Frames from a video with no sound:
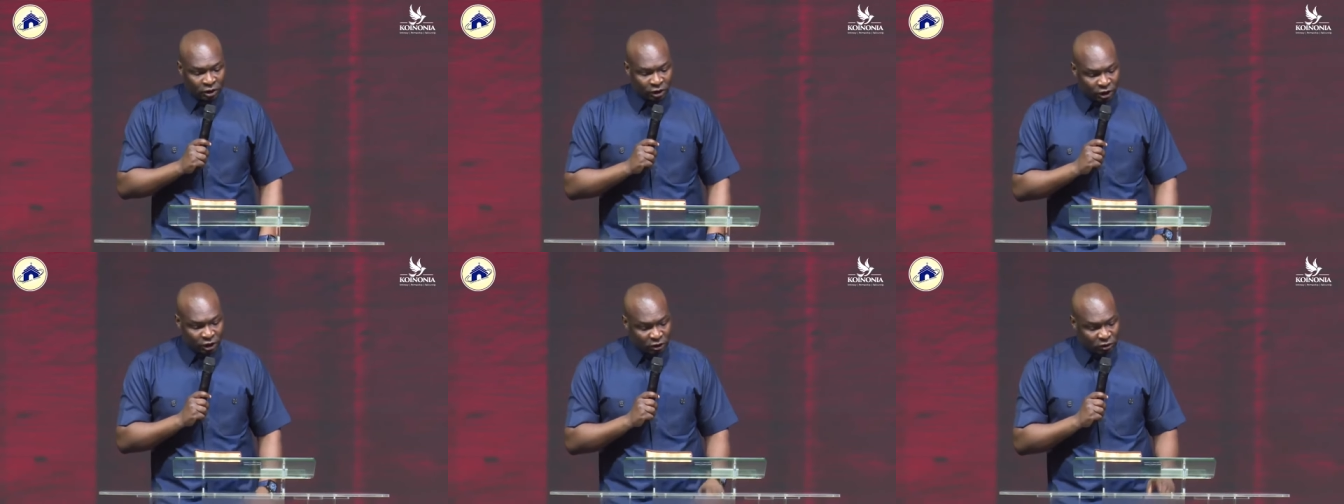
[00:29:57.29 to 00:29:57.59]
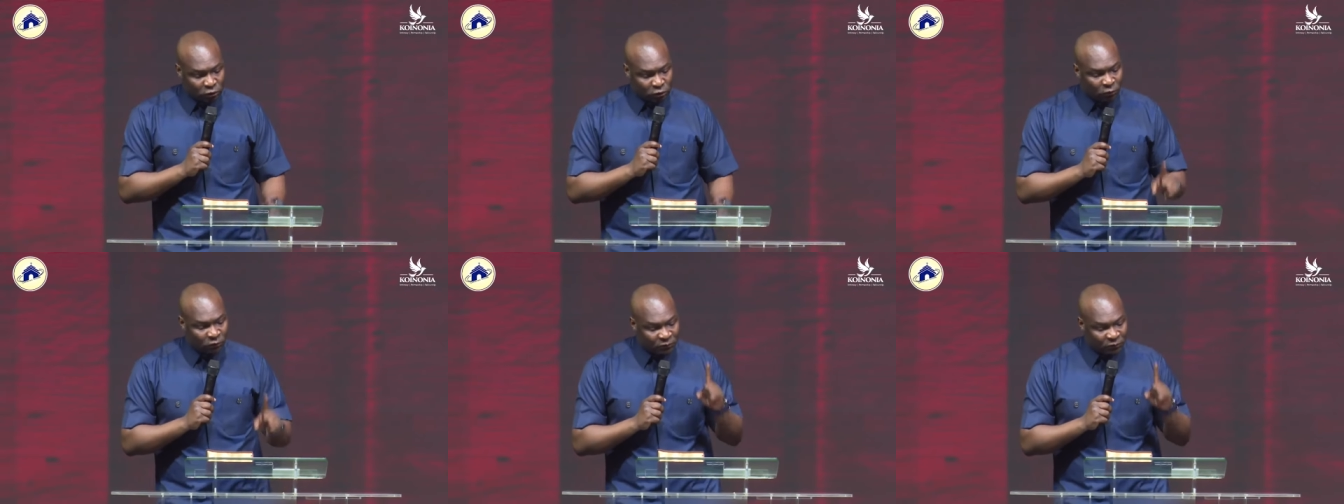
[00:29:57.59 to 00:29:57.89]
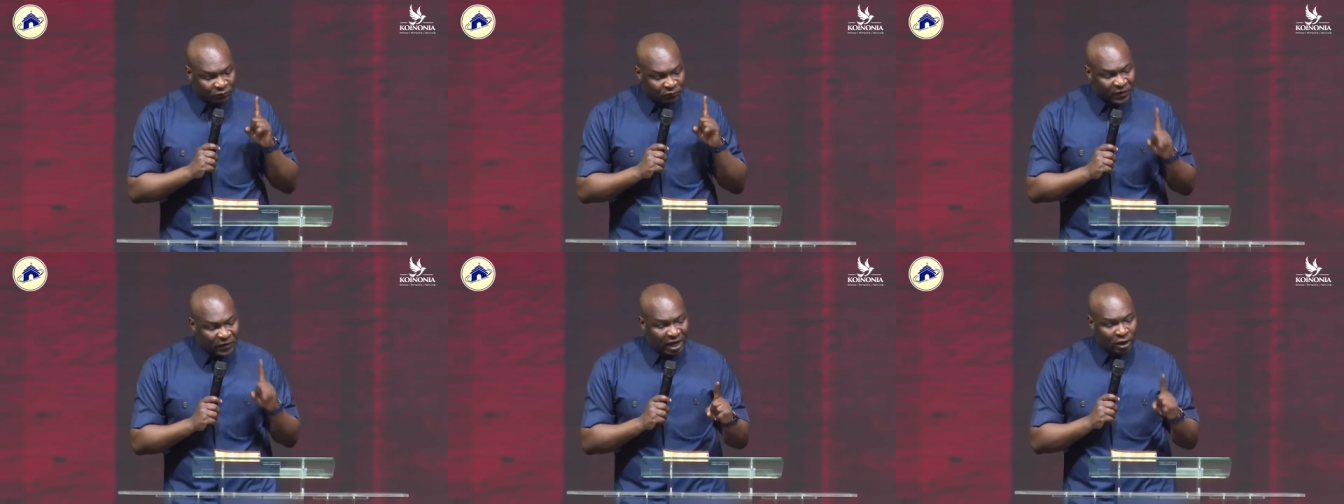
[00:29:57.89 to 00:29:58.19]
is to
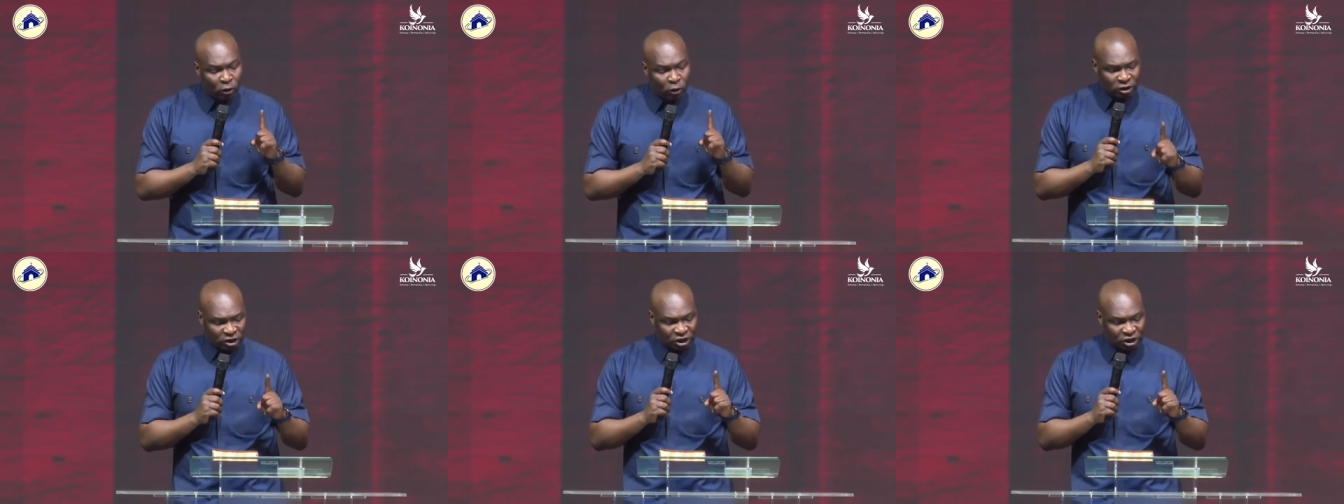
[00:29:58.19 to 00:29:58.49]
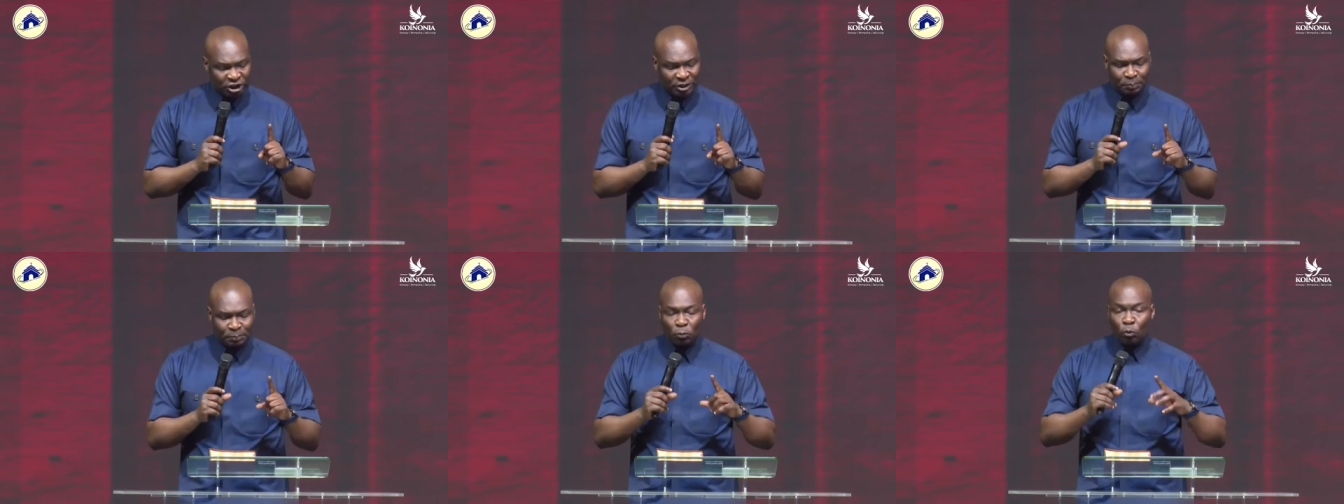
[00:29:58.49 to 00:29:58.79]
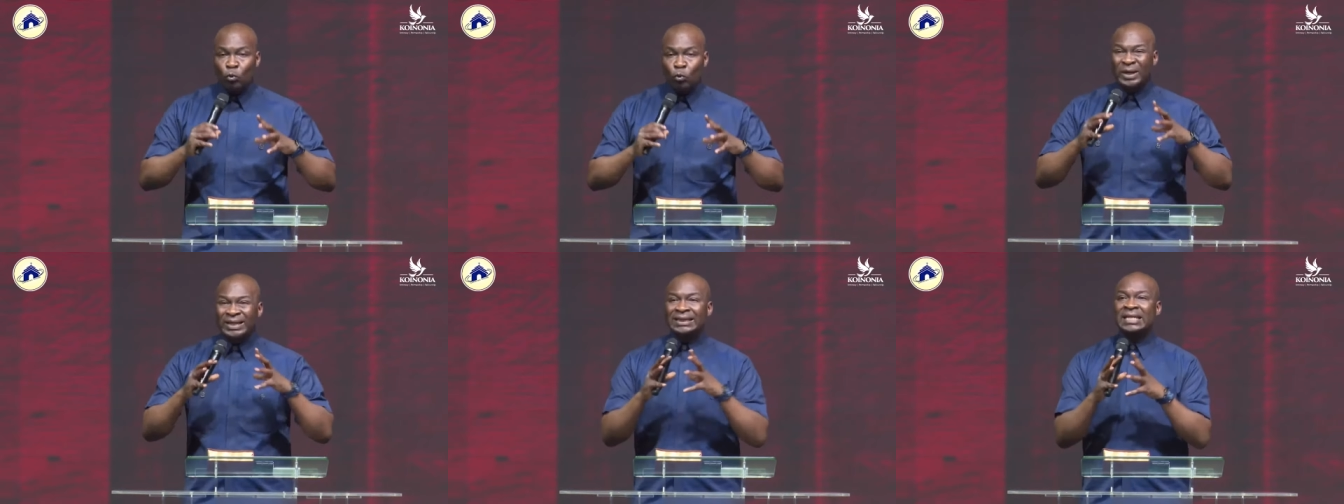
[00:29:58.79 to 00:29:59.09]
fellowship
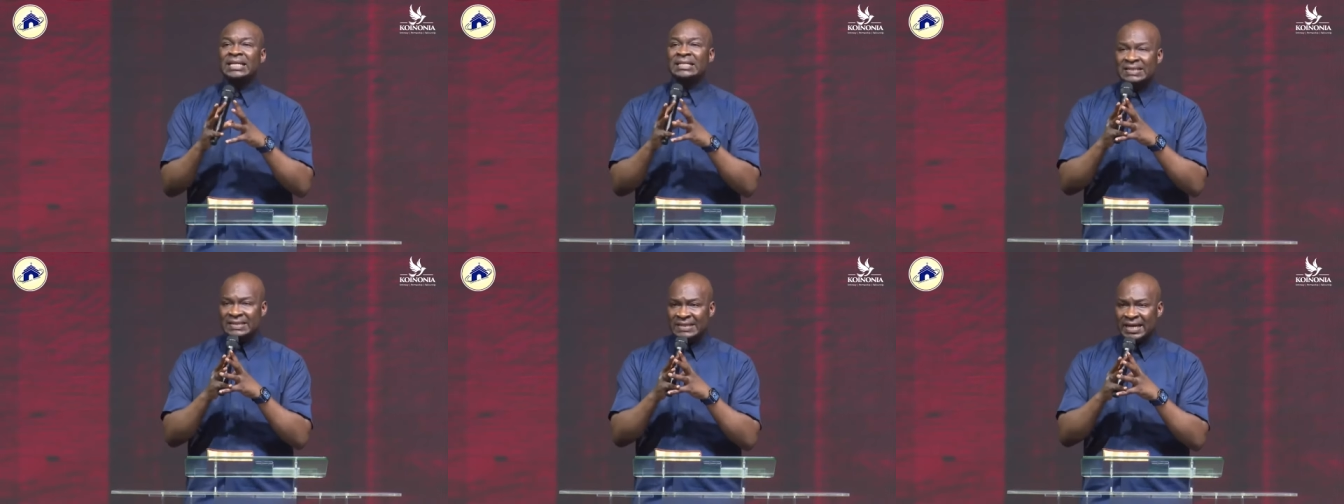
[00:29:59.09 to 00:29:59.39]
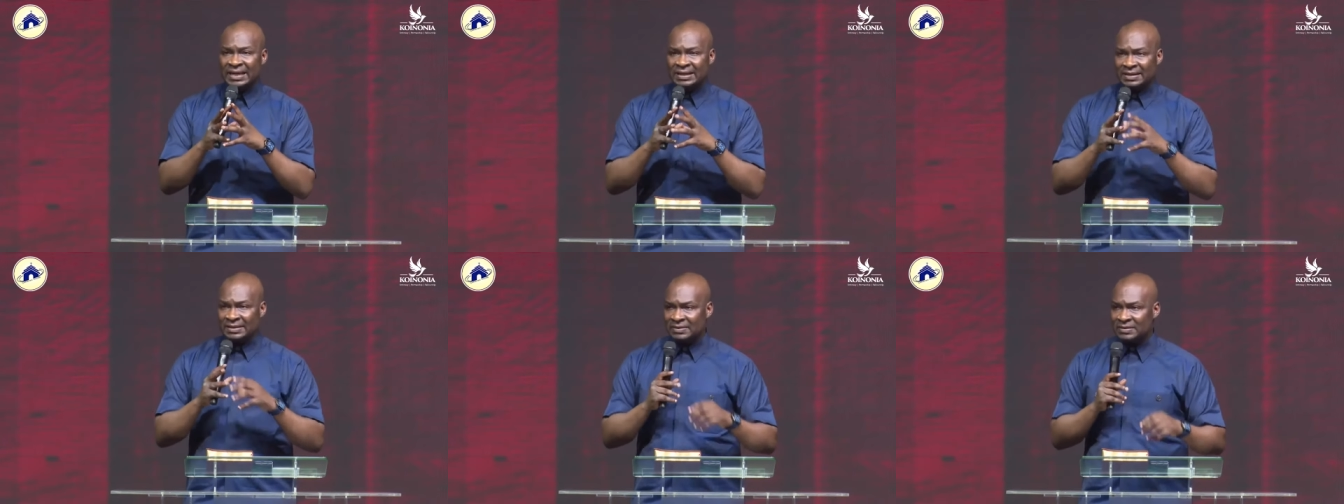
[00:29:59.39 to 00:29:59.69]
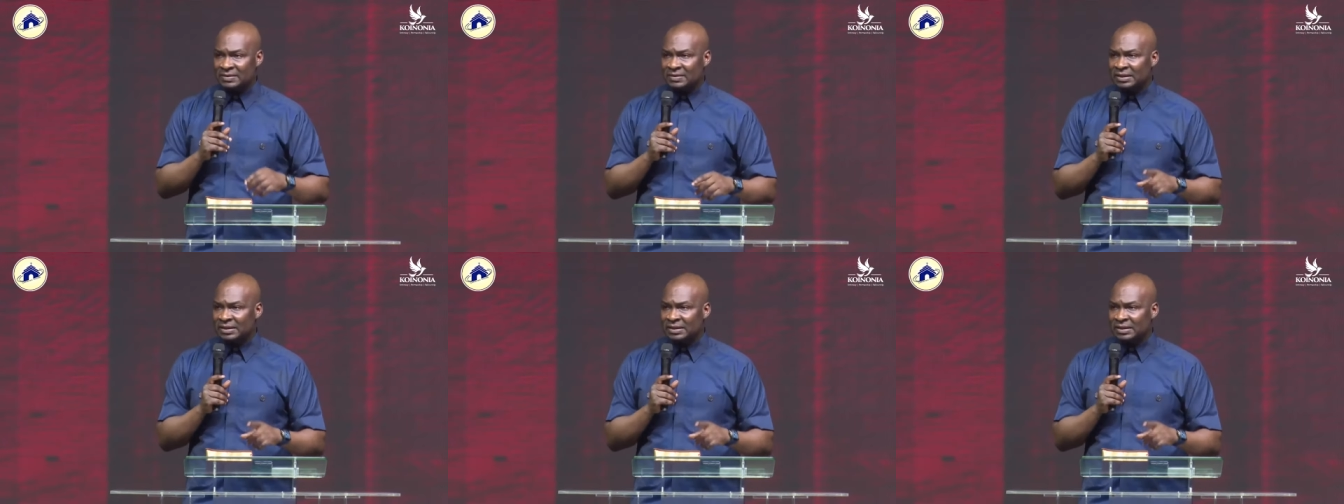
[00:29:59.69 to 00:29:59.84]
with the saints.